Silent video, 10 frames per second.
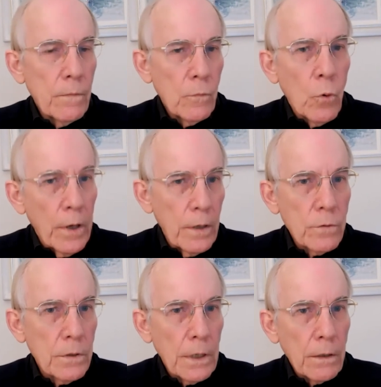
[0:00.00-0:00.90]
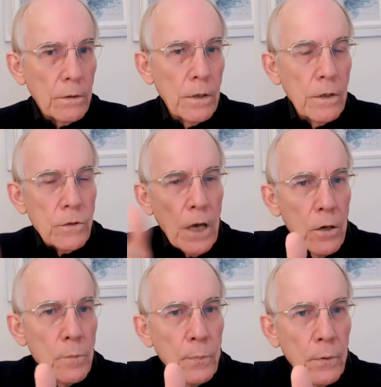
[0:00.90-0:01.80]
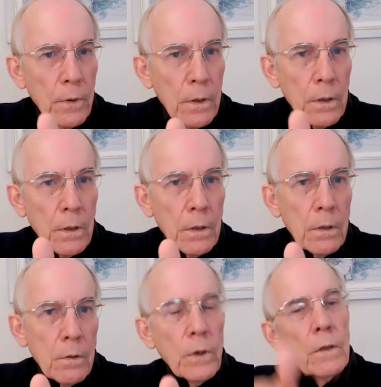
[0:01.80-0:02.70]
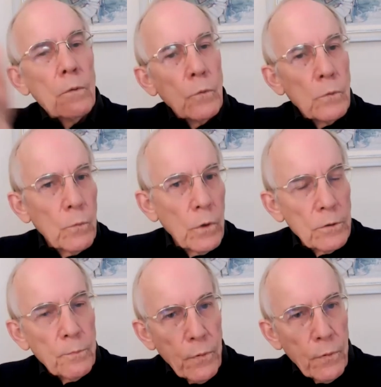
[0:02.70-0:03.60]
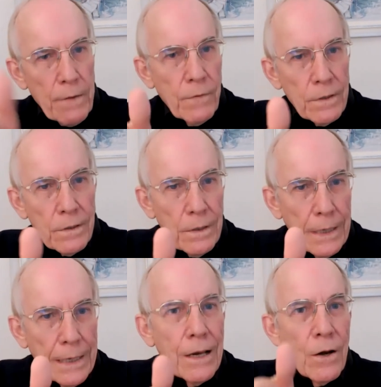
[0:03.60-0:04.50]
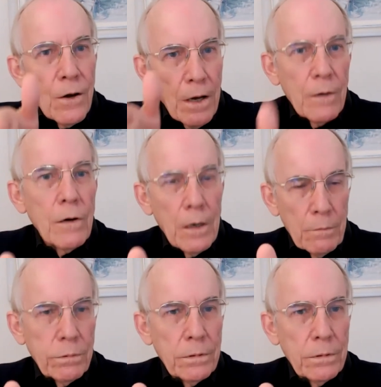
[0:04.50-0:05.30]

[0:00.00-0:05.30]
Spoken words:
quite interesting. So there's hope where there was previously no hope.